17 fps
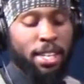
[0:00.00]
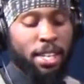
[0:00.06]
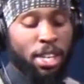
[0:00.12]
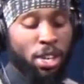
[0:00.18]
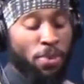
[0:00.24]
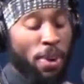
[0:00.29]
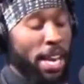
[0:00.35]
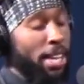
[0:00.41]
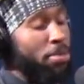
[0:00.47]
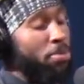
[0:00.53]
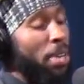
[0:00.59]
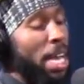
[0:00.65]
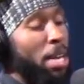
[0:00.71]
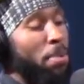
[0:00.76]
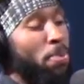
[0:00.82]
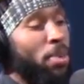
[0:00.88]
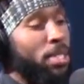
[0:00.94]
great, we
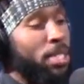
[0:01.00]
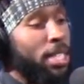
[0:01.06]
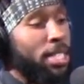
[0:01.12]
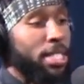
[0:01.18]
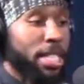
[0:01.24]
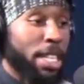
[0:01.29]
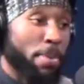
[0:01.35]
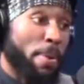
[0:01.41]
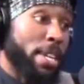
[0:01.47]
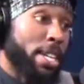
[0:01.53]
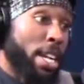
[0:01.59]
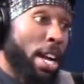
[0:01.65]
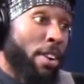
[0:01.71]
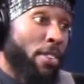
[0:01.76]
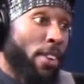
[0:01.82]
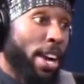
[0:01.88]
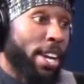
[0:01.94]
had the protest. Think about it now, right?